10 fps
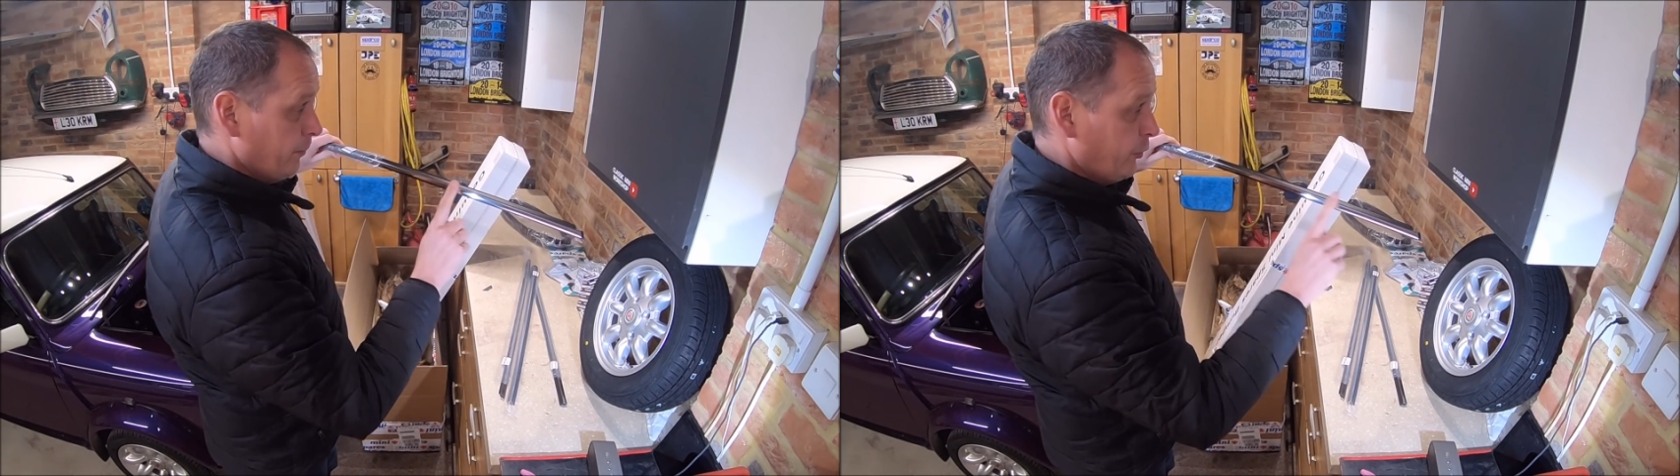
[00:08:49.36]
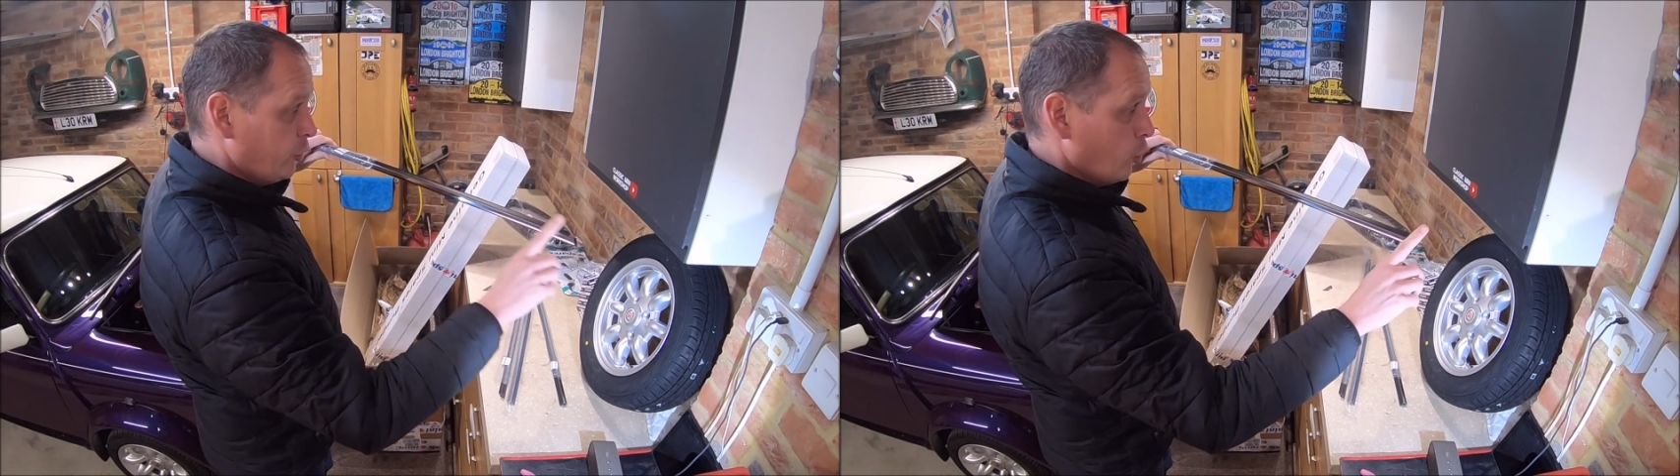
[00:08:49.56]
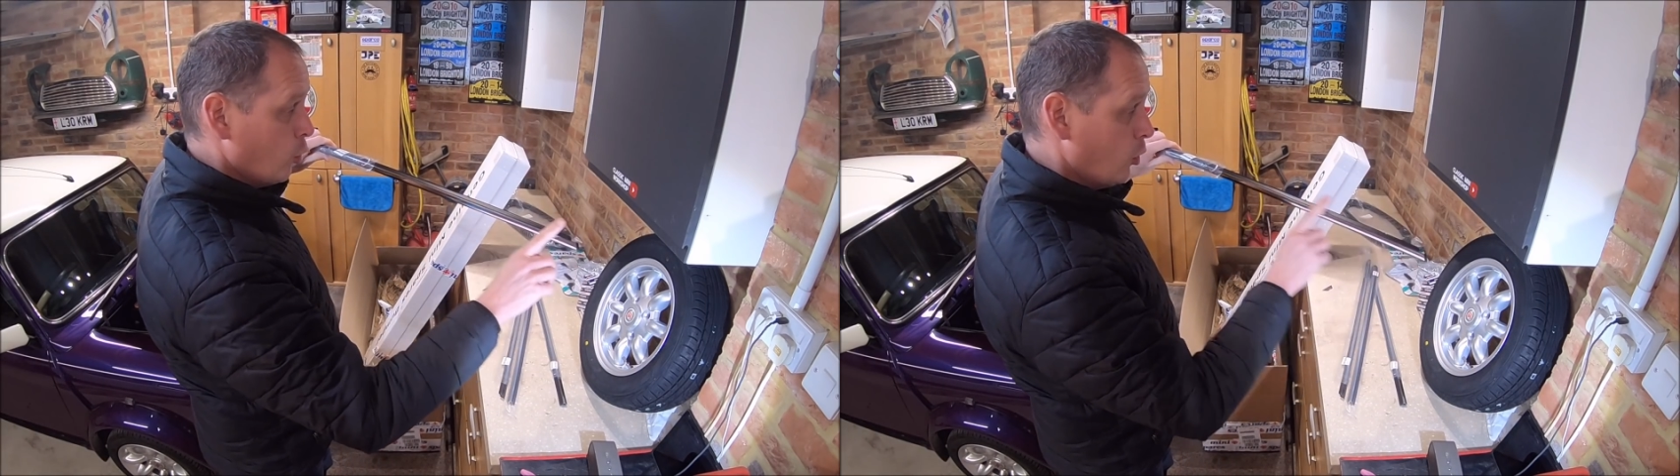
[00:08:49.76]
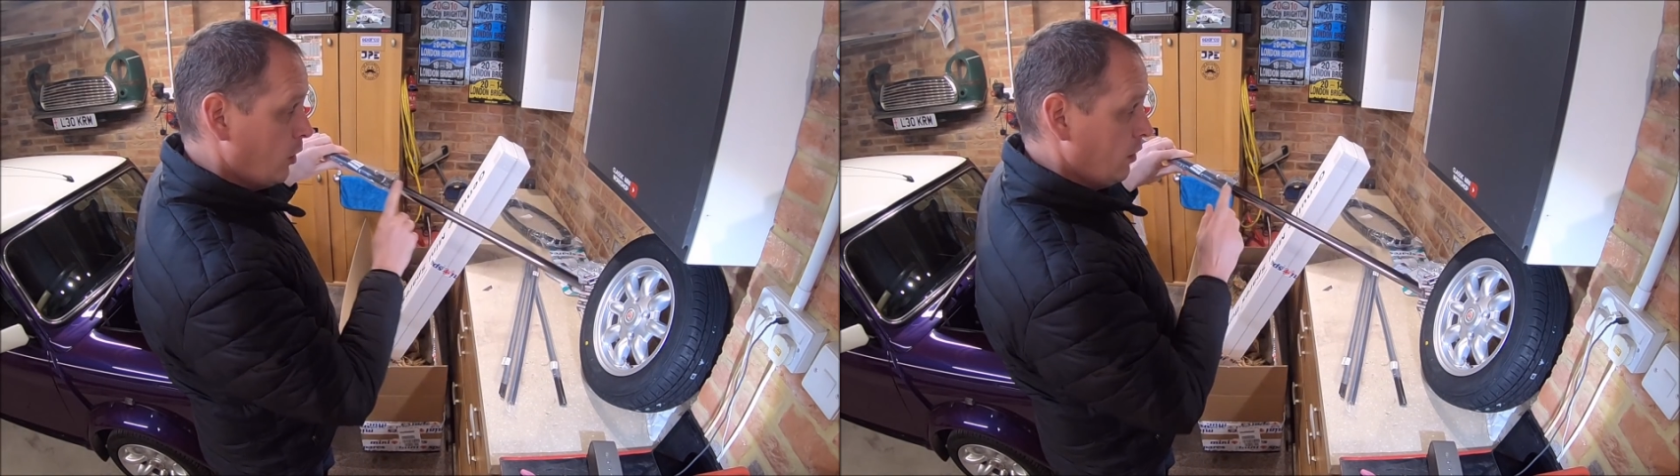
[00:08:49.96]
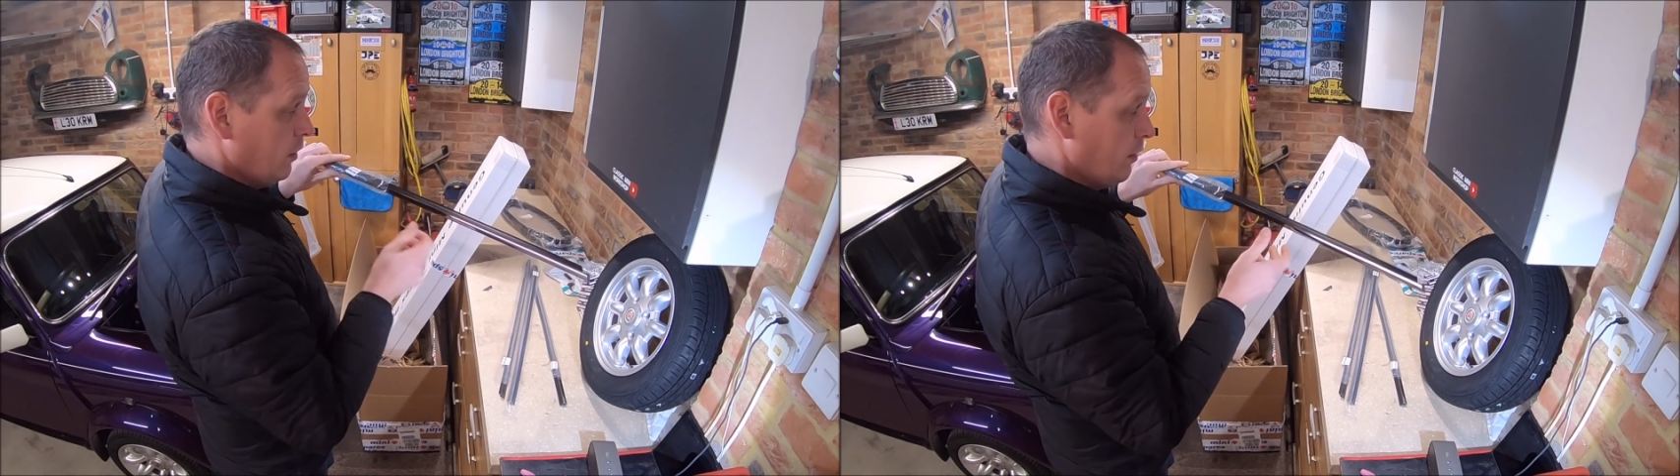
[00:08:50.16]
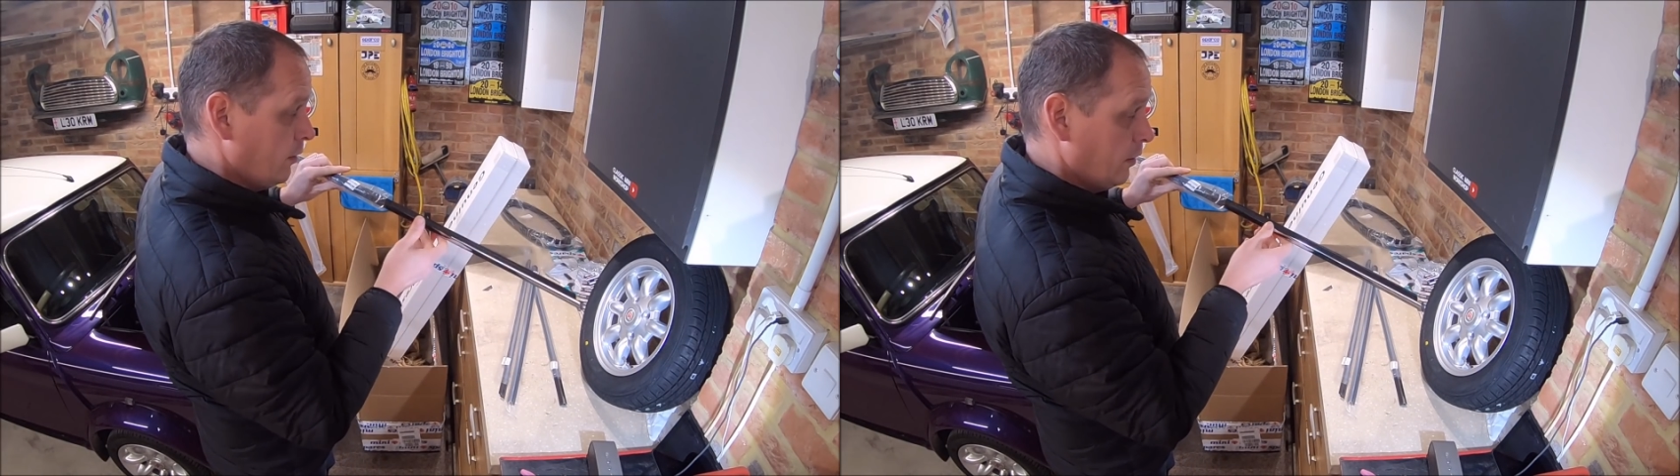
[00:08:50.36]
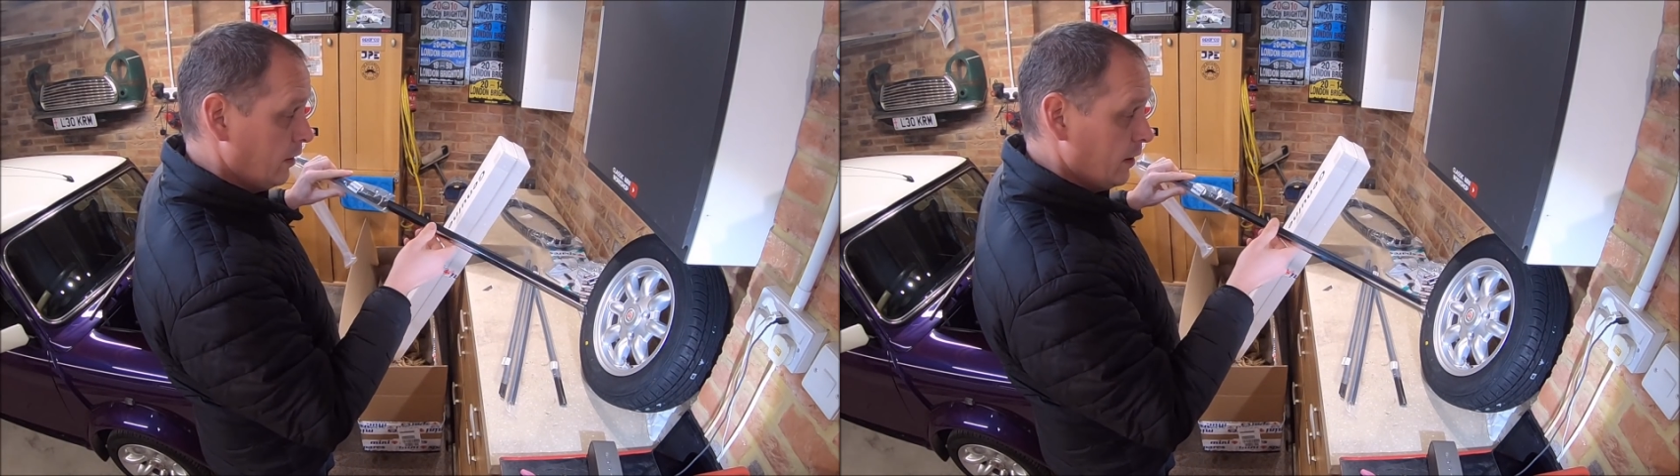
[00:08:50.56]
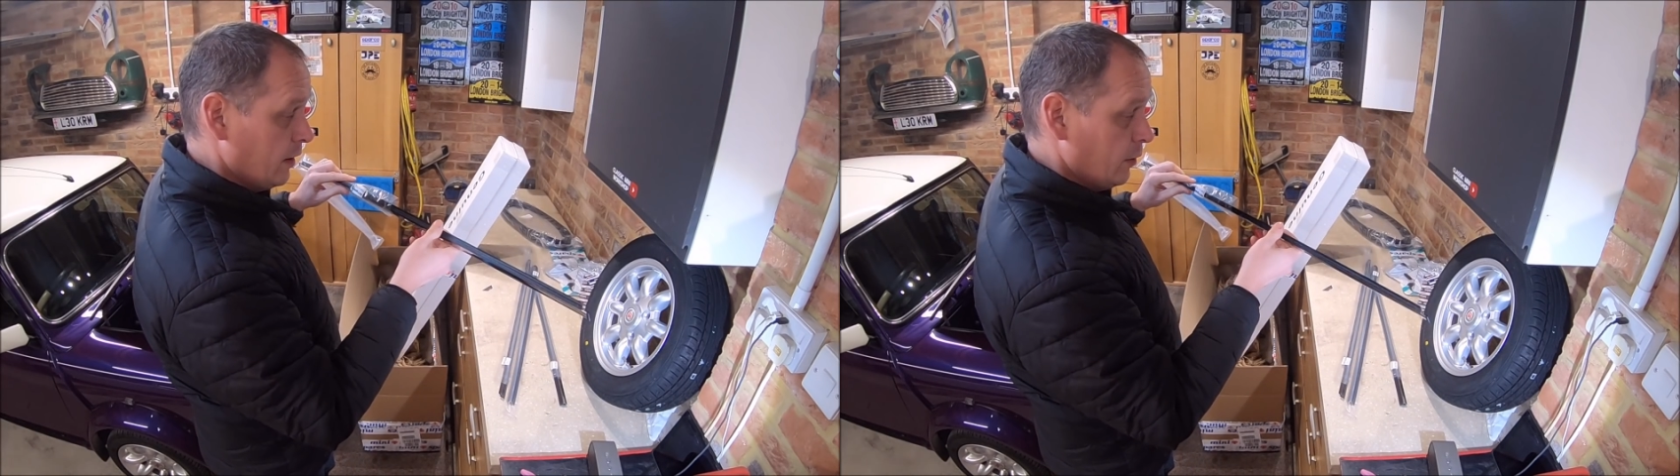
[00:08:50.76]
door
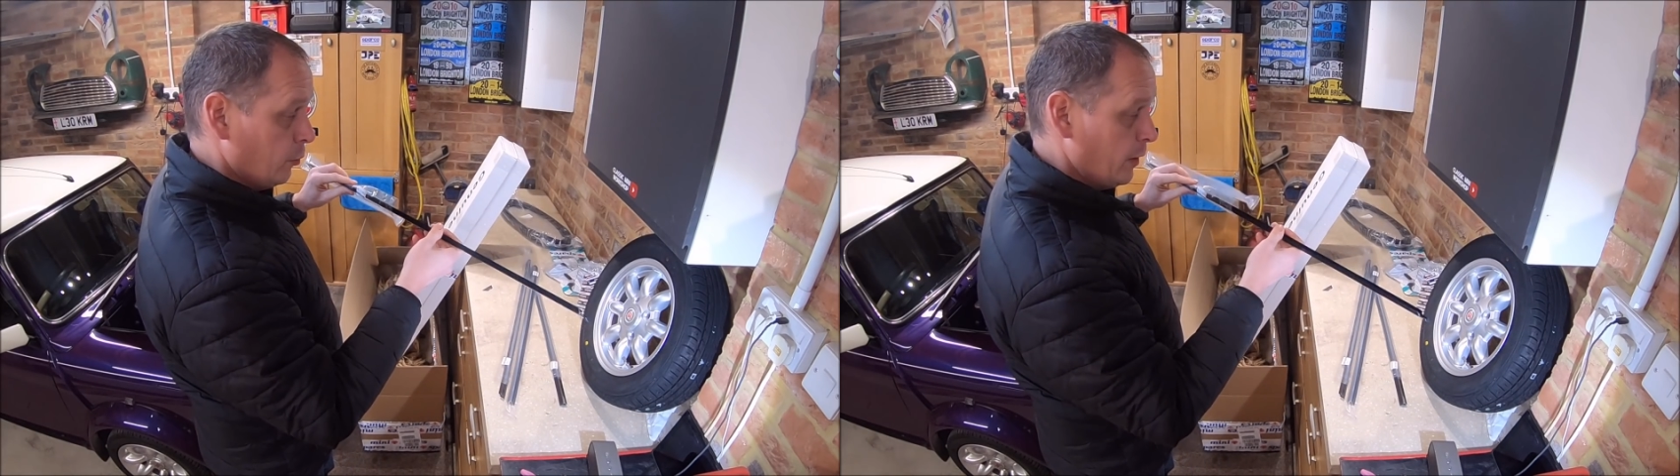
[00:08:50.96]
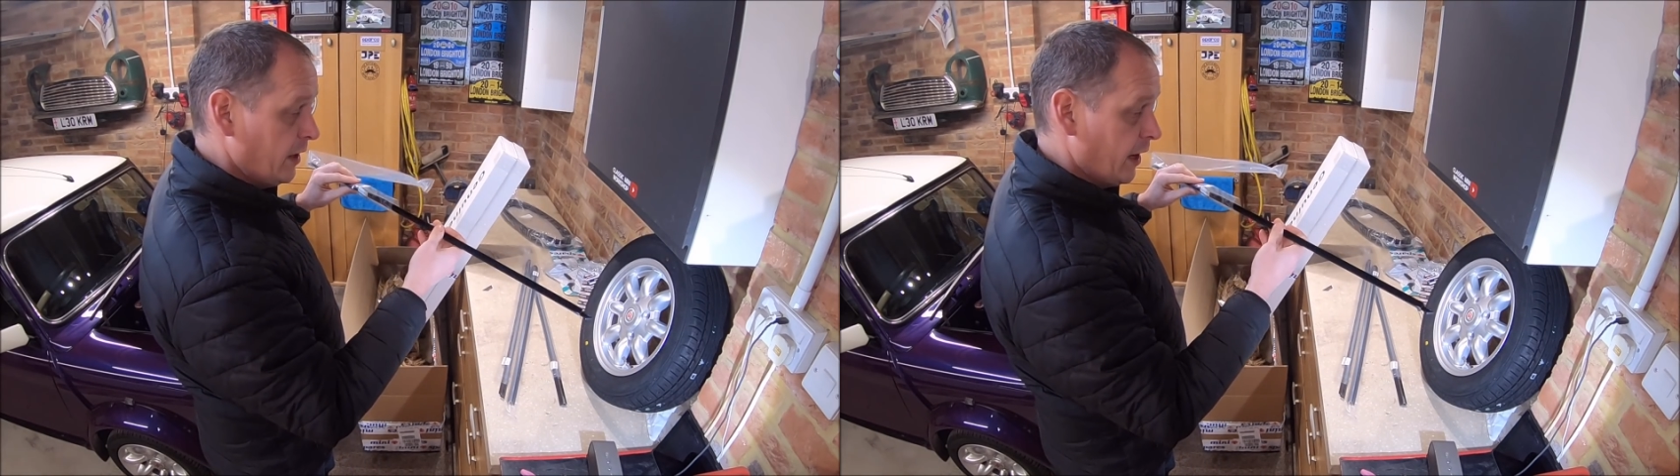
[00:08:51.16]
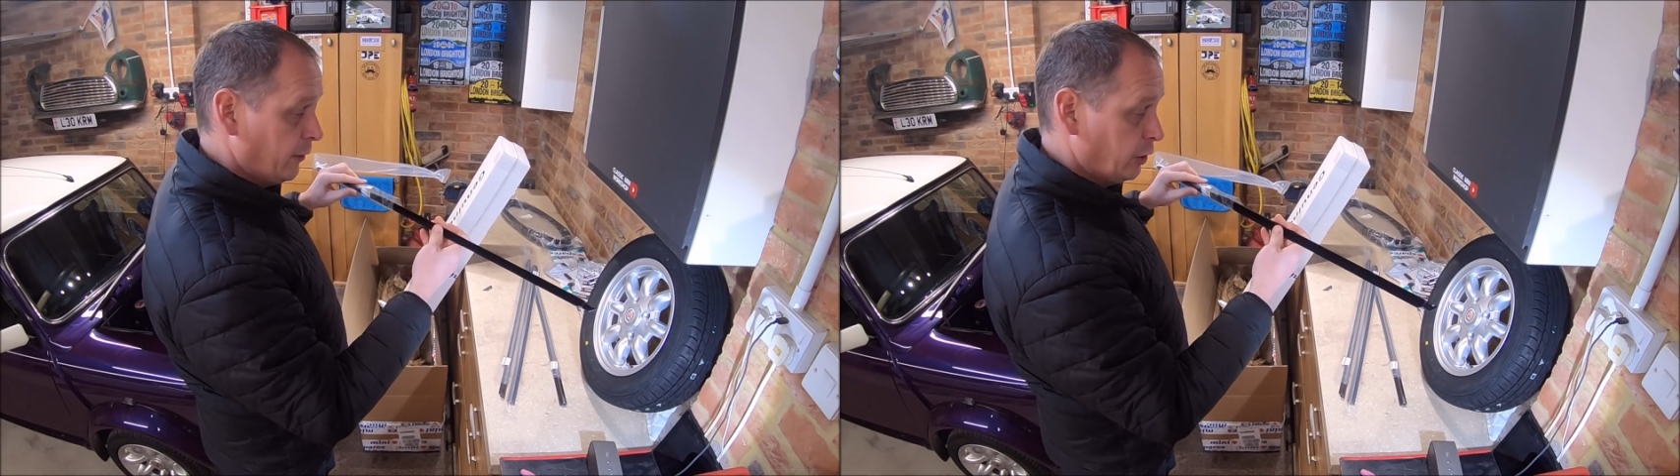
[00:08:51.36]
window